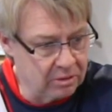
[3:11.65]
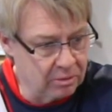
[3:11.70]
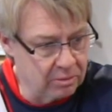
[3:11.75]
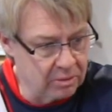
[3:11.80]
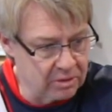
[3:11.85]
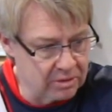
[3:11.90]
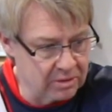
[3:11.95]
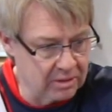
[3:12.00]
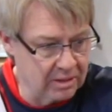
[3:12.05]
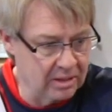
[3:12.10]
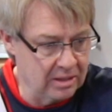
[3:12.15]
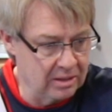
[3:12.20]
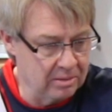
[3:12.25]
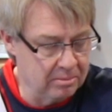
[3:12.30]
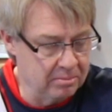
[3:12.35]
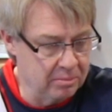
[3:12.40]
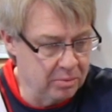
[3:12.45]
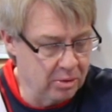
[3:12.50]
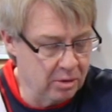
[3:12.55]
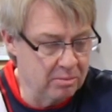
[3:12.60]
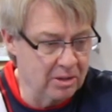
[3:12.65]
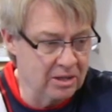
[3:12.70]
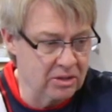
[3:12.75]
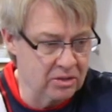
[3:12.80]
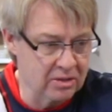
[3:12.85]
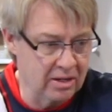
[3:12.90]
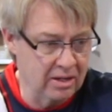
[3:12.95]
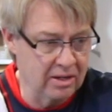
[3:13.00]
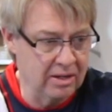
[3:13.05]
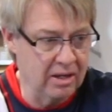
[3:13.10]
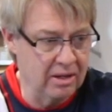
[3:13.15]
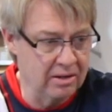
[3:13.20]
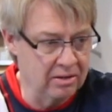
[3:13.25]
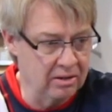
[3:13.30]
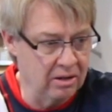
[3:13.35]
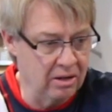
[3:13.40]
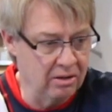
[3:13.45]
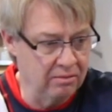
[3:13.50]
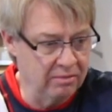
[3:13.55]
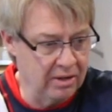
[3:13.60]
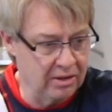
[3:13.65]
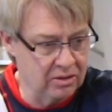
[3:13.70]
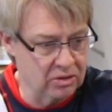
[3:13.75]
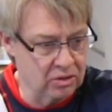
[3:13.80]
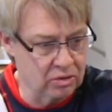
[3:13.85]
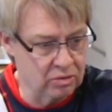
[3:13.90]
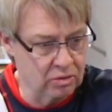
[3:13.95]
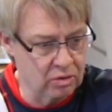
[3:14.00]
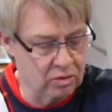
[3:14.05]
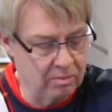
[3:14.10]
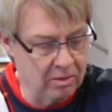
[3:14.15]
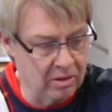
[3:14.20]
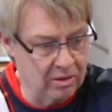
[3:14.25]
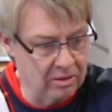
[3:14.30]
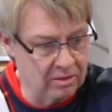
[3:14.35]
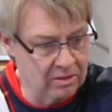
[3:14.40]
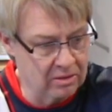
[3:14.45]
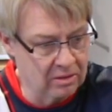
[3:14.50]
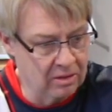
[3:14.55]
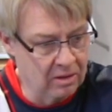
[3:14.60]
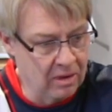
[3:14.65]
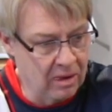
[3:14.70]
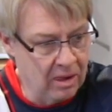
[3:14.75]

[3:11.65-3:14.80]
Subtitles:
there was a pretty big suck out in the off-axis response.